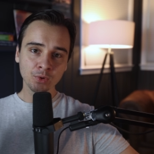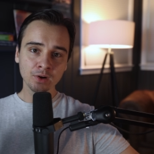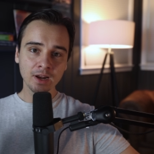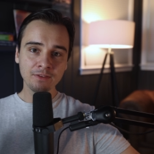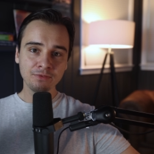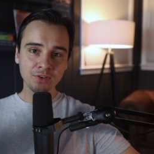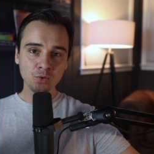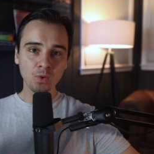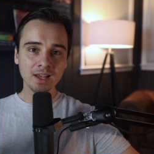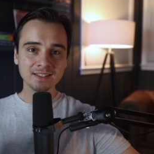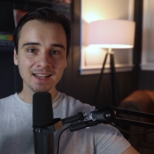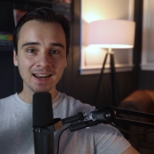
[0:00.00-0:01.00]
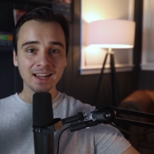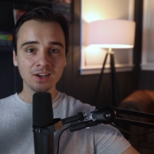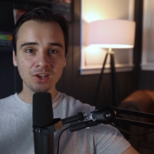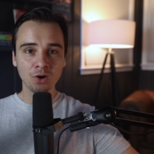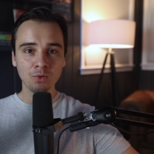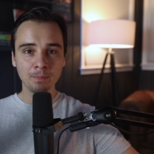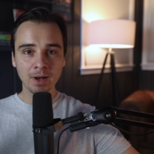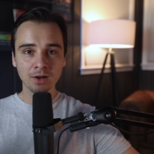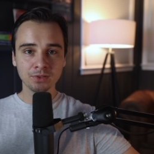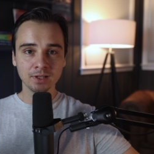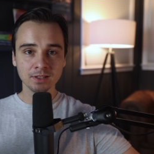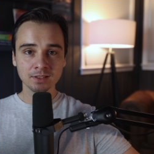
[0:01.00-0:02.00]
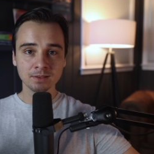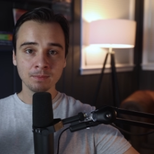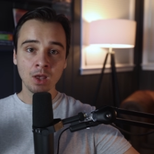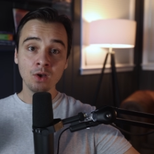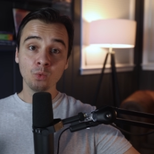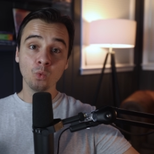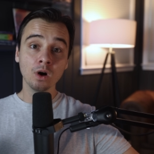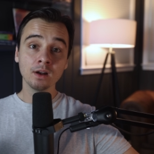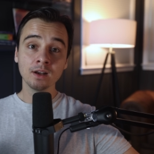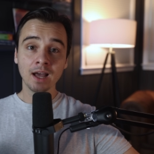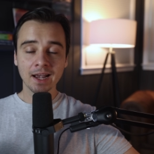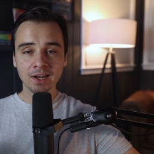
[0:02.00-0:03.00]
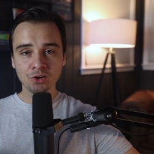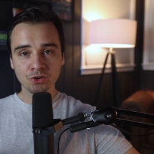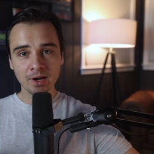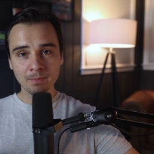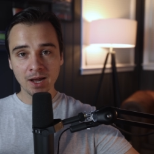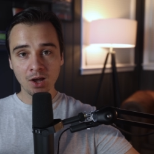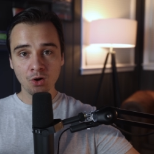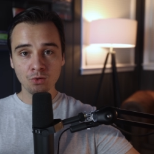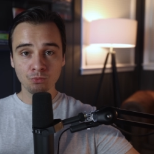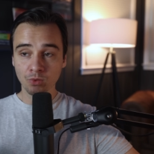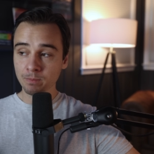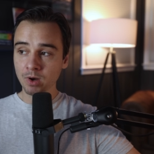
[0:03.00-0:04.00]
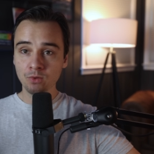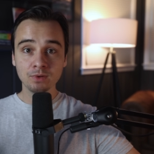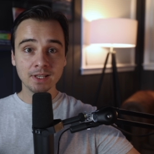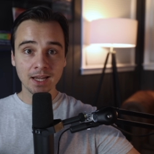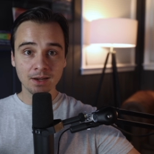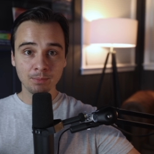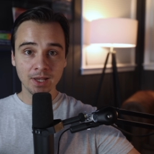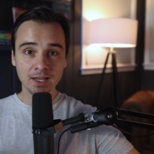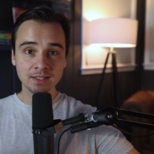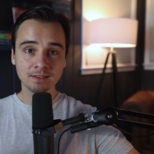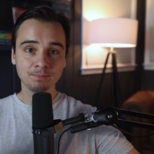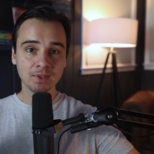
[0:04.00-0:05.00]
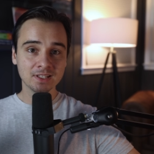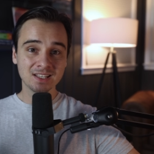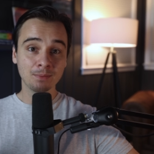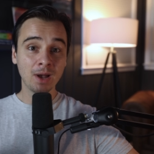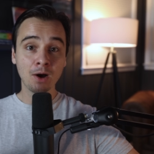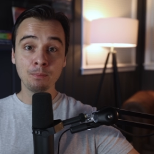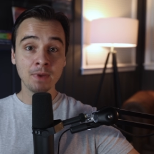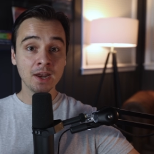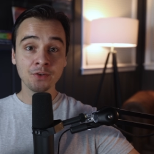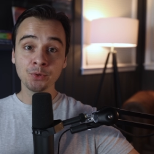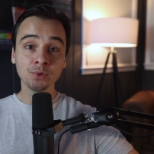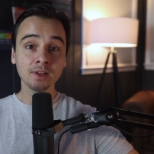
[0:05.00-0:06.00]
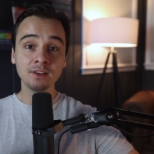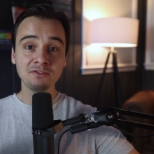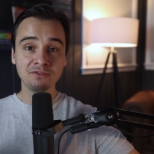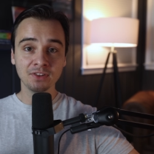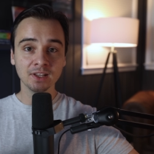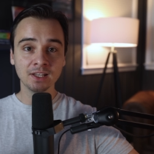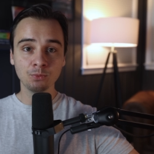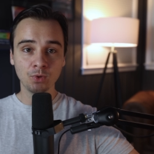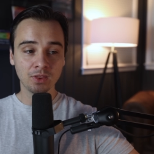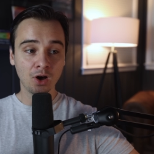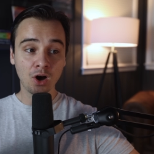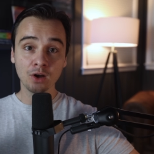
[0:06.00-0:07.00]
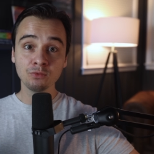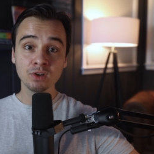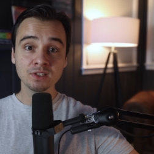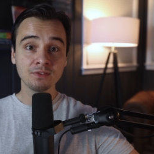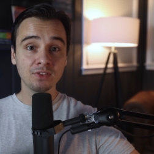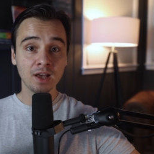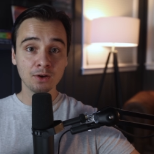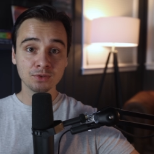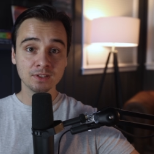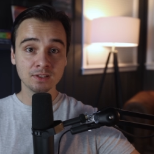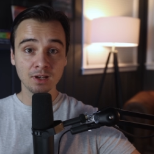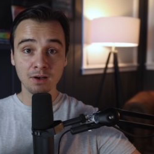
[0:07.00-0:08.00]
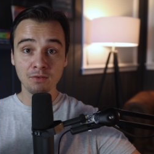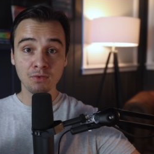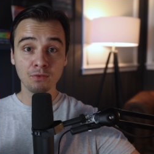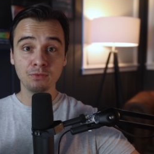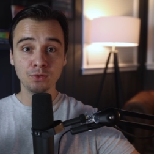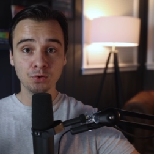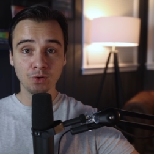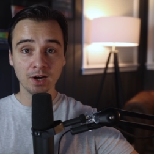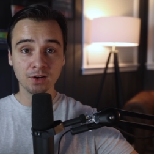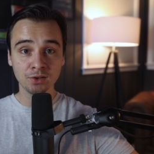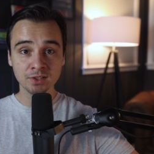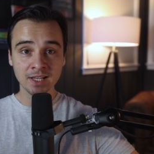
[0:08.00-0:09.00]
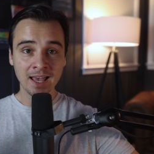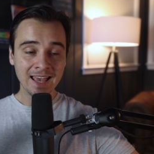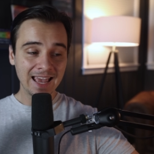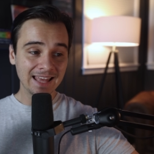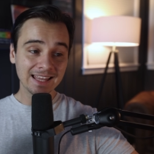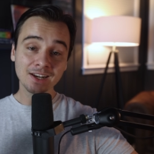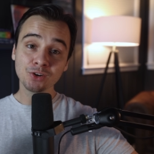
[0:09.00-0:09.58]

were a few ways that I could go about this. One, I could create my own remote database and somehow manually fill it with hundreds of thousands of food records and